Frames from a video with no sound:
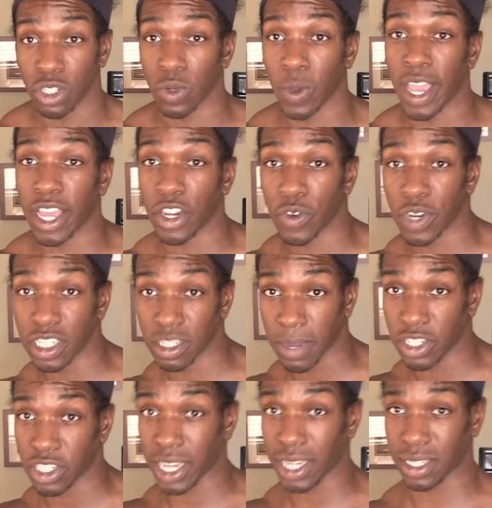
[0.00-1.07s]
to increase
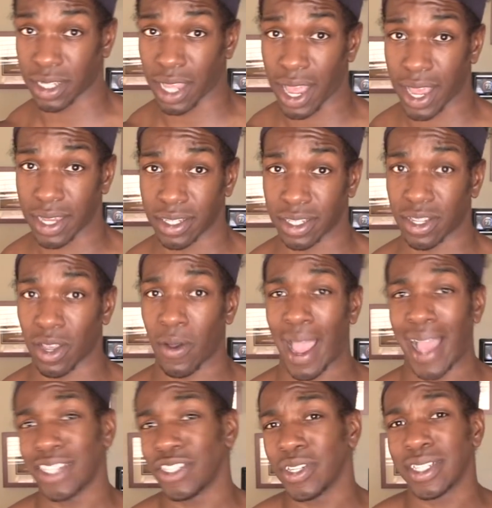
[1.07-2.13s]
my chest size. So
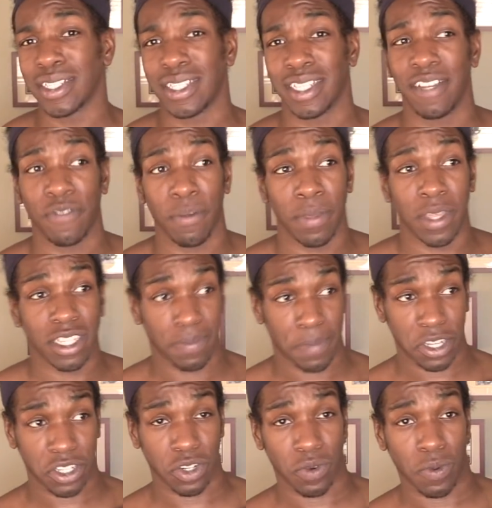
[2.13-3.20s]
as you can see from this
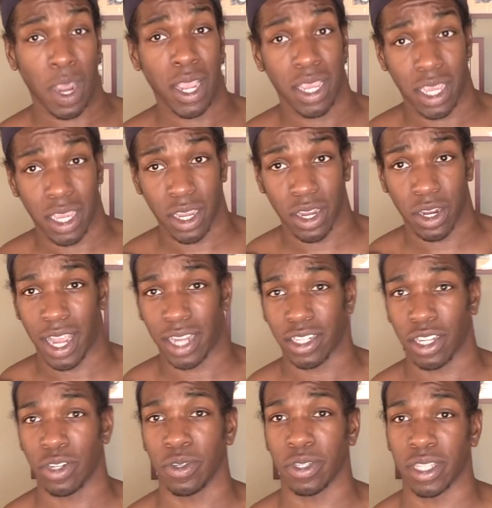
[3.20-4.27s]
picture right here,
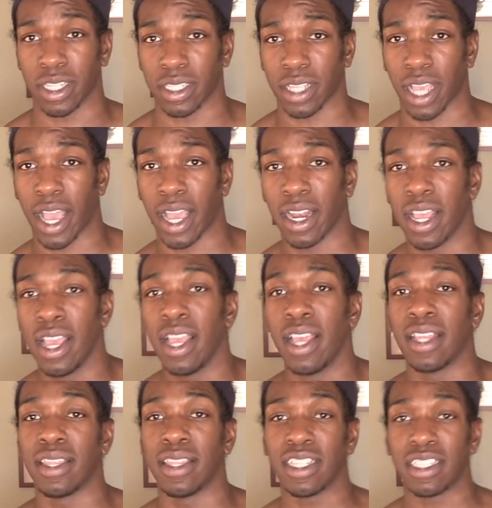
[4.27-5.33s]
actually I'll do it this side.
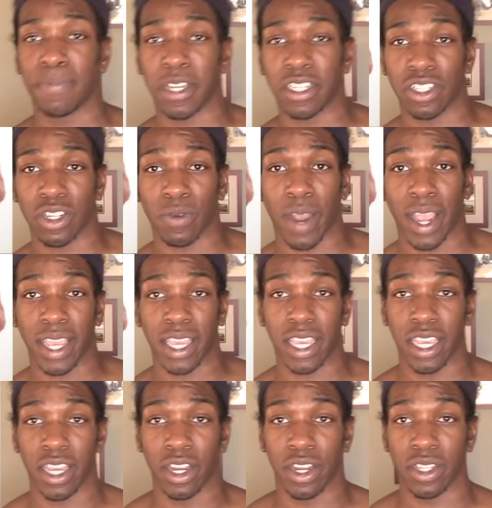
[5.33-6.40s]
This picture right
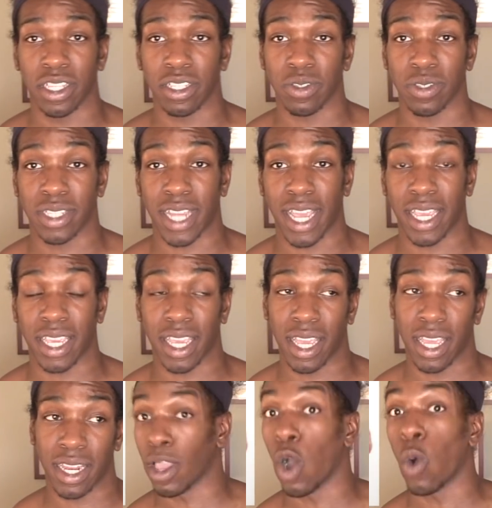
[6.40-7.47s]
here, this was
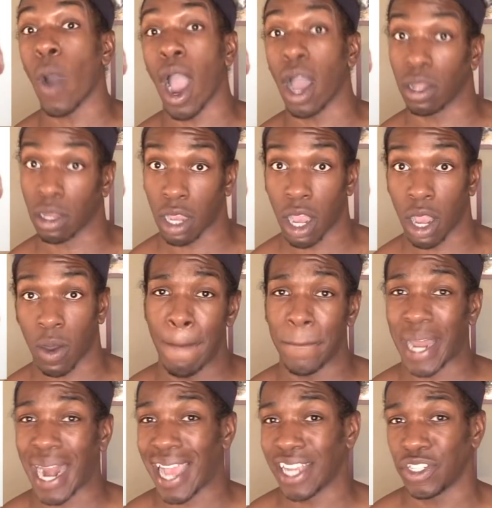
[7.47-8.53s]
taken a while ago,
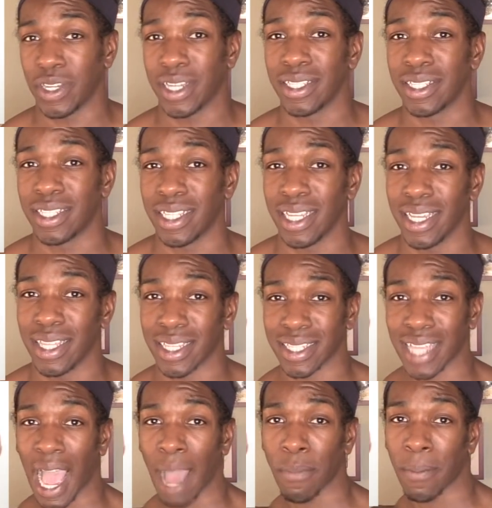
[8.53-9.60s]
but as you can see, the
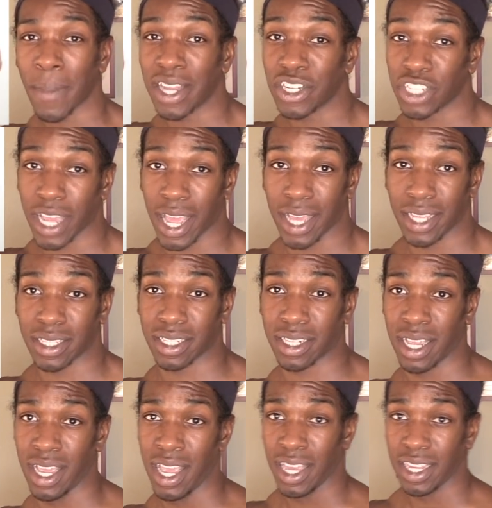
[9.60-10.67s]
top of my
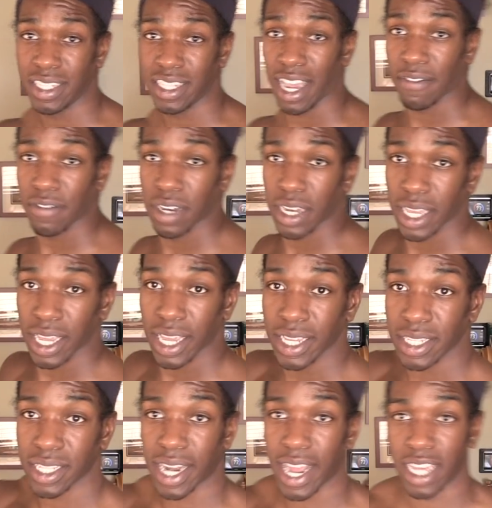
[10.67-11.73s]
chest definitely
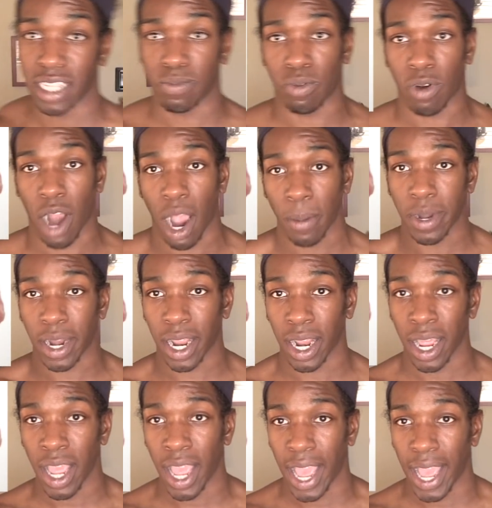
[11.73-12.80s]
isn't as prominent
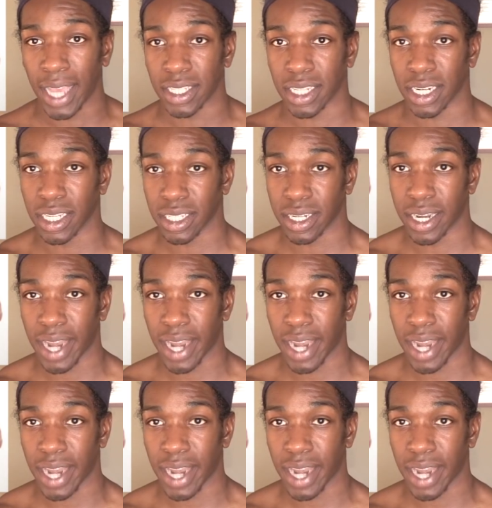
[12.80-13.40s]
as it is